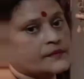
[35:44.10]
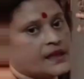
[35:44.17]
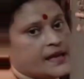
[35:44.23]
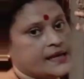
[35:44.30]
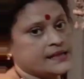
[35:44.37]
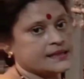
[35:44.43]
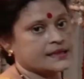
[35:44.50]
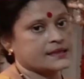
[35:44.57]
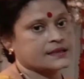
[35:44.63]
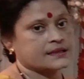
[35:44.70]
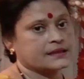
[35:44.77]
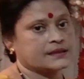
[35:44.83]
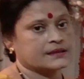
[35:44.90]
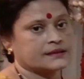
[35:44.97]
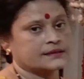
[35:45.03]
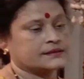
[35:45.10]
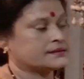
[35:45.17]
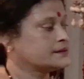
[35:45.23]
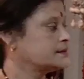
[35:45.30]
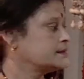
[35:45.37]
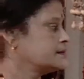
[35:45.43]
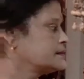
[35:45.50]
Yes.
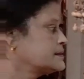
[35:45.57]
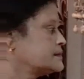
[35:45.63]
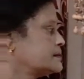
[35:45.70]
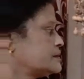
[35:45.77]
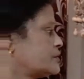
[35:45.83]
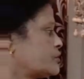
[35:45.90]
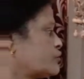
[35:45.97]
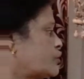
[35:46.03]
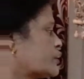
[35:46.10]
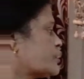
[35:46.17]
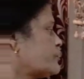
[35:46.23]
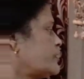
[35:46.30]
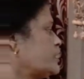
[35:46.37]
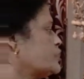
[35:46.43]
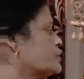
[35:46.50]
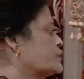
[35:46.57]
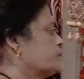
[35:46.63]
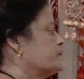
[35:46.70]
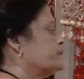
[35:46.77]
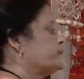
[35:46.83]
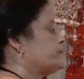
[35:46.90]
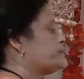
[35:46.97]
What you will
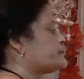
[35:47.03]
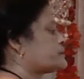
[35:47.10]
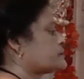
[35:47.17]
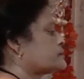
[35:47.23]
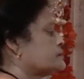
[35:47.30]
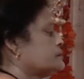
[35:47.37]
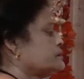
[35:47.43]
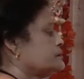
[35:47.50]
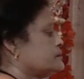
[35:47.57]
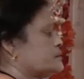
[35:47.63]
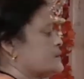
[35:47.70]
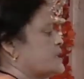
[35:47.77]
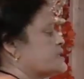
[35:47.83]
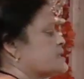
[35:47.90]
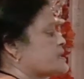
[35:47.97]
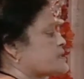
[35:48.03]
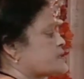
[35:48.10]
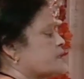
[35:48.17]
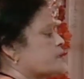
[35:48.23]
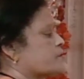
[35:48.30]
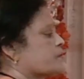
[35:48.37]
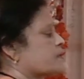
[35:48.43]
do?
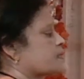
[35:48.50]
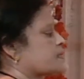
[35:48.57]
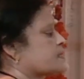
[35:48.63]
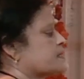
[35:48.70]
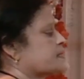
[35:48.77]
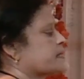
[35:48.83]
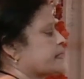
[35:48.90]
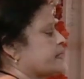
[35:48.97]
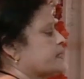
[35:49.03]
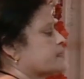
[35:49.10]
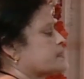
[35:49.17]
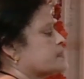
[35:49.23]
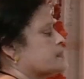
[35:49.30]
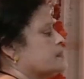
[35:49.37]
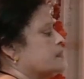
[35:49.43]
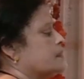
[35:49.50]
60 to 60 second.